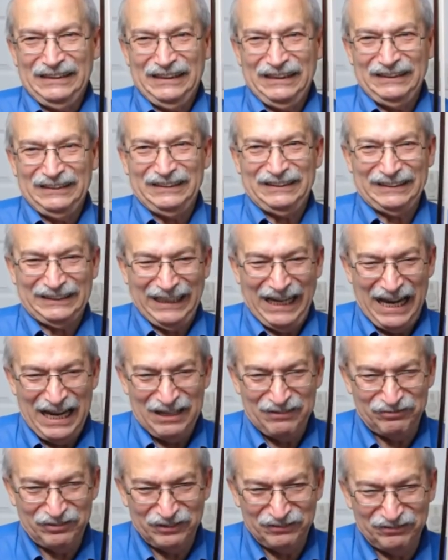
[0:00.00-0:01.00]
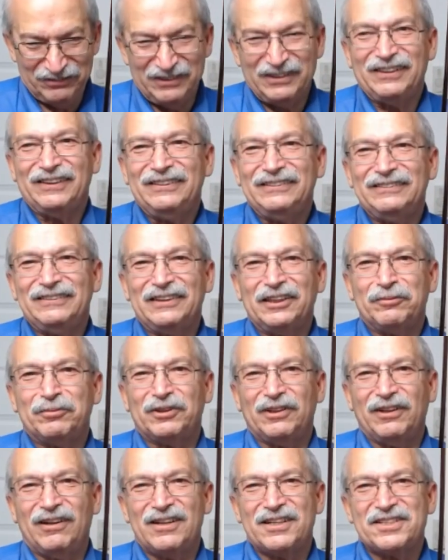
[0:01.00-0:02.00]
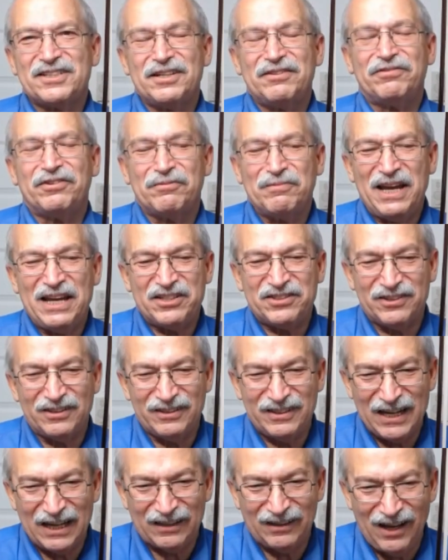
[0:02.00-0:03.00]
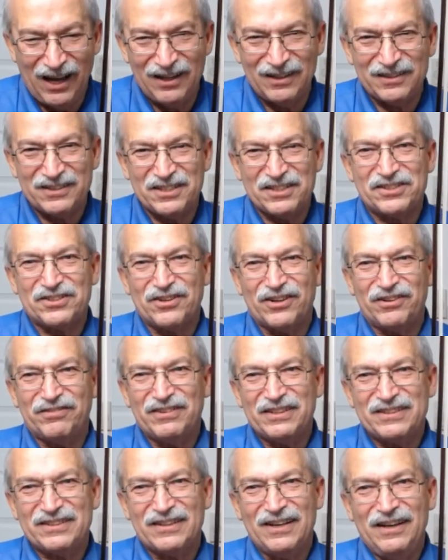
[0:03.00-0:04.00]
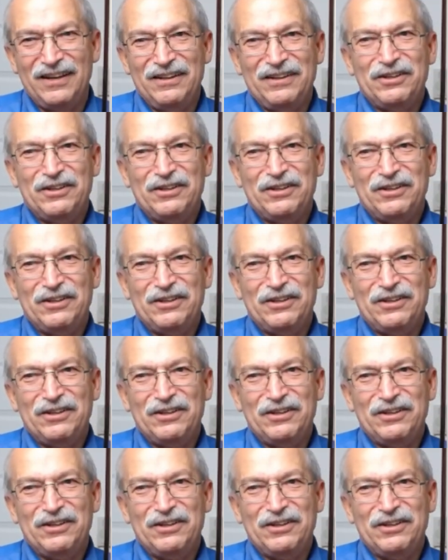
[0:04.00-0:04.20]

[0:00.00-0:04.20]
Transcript: and the staff of the Liberal Arts Information Technology Service,